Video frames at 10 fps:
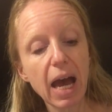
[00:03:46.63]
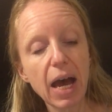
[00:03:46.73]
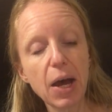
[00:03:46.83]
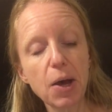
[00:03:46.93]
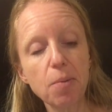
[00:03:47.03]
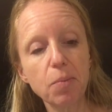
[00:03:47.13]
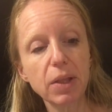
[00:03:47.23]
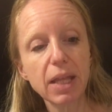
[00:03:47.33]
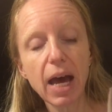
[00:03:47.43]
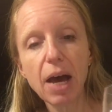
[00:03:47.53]
um,
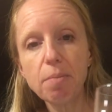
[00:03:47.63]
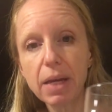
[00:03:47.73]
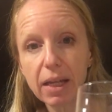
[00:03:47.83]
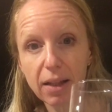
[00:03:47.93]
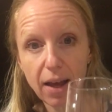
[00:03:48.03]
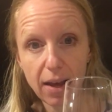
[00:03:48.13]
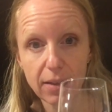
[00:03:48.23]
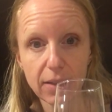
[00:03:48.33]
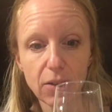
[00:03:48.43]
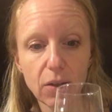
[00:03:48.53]
with the humming glass,
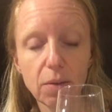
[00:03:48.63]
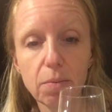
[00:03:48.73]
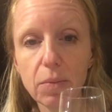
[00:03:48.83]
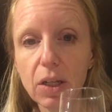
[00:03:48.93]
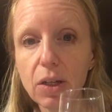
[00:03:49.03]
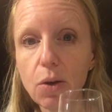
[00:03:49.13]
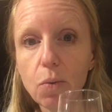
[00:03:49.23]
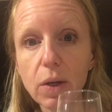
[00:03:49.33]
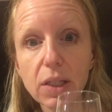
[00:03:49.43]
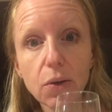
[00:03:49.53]
You can, you know,
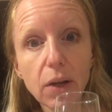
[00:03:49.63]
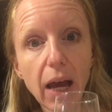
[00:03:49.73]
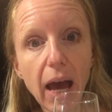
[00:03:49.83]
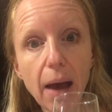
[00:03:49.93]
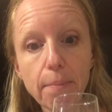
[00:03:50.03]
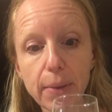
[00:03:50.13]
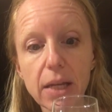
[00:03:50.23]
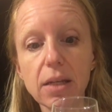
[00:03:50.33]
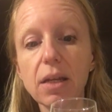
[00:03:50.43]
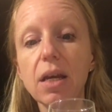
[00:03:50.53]
what's going to
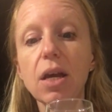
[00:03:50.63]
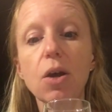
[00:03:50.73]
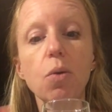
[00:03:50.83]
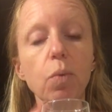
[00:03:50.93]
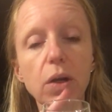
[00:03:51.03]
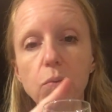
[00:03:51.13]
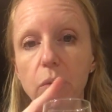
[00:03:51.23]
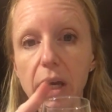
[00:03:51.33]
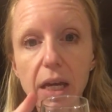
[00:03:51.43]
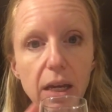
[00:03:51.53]
happen when
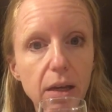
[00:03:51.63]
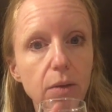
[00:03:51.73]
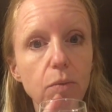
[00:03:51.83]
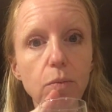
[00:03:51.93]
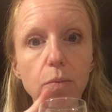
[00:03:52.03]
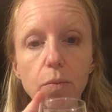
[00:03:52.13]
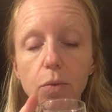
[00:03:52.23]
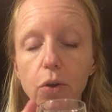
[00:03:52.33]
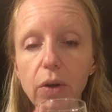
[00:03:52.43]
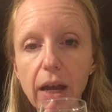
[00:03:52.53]
we
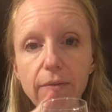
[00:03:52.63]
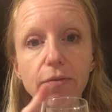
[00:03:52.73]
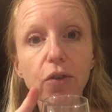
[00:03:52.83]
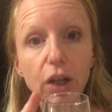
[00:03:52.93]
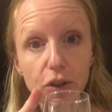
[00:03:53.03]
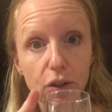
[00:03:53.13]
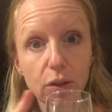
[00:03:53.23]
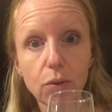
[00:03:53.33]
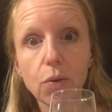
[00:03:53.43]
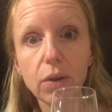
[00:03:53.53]
create
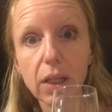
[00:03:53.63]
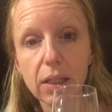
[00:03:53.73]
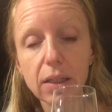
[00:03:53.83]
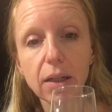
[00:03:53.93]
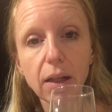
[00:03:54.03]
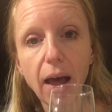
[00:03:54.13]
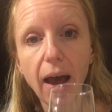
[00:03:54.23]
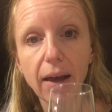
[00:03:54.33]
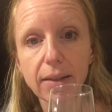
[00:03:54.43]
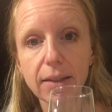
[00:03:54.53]
friction on this
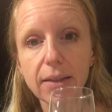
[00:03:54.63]
glass.